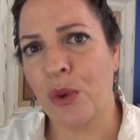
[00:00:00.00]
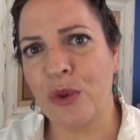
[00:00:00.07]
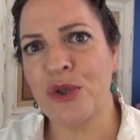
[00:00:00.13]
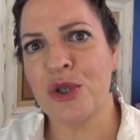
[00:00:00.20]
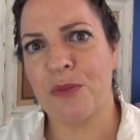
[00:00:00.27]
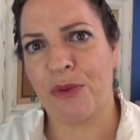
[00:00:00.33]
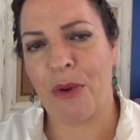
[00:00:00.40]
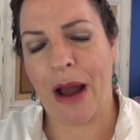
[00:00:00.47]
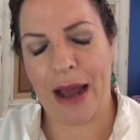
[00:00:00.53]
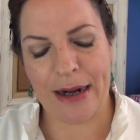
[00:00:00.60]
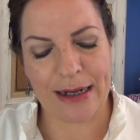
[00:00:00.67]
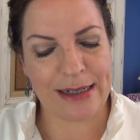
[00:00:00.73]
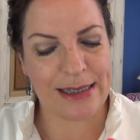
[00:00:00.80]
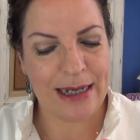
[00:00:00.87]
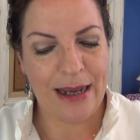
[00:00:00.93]
rose
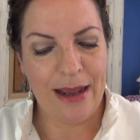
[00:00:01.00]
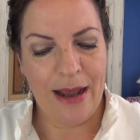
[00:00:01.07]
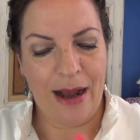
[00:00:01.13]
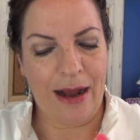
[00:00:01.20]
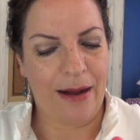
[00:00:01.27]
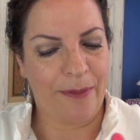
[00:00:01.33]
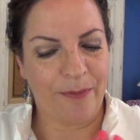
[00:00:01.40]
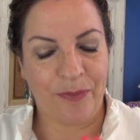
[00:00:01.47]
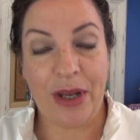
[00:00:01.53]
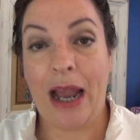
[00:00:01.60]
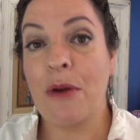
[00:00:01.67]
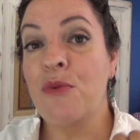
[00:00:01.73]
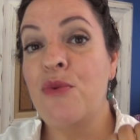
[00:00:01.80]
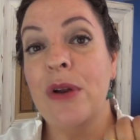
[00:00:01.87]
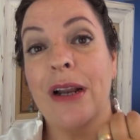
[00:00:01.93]
products. Um,
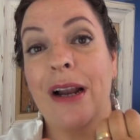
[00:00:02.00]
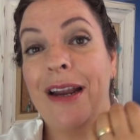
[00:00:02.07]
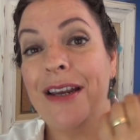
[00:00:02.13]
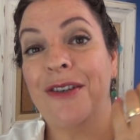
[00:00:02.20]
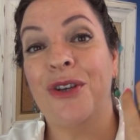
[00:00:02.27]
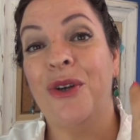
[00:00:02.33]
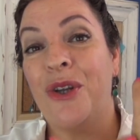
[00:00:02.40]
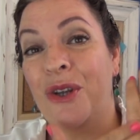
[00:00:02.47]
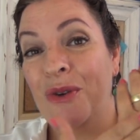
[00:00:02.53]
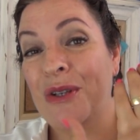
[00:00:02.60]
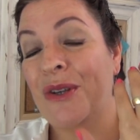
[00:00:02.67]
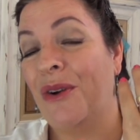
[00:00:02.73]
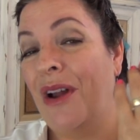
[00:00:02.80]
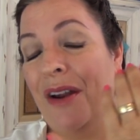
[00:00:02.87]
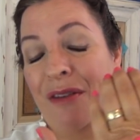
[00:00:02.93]
I really do
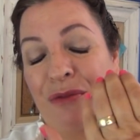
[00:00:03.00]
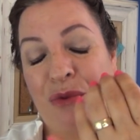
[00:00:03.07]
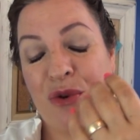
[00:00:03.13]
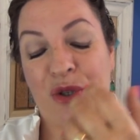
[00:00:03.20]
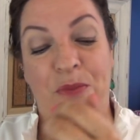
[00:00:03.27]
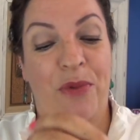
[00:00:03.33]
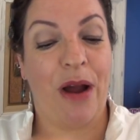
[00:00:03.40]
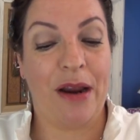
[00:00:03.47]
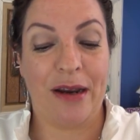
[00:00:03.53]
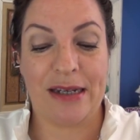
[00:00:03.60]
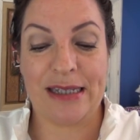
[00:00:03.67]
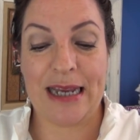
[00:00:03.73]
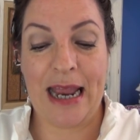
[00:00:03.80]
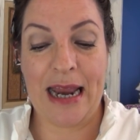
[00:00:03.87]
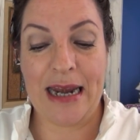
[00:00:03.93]
use a lot of rose
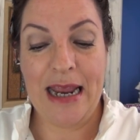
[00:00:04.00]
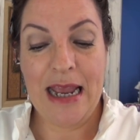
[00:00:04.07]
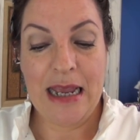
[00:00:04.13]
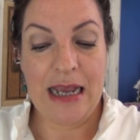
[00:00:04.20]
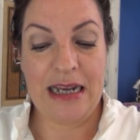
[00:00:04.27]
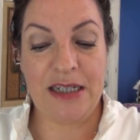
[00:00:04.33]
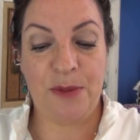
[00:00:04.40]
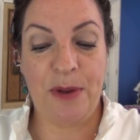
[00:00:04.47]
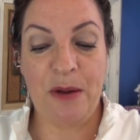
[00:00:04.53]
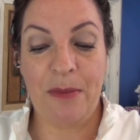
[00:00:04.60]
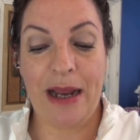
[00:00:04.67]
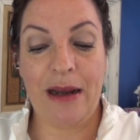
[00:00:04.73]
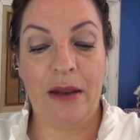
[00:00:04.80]
products, and it's been my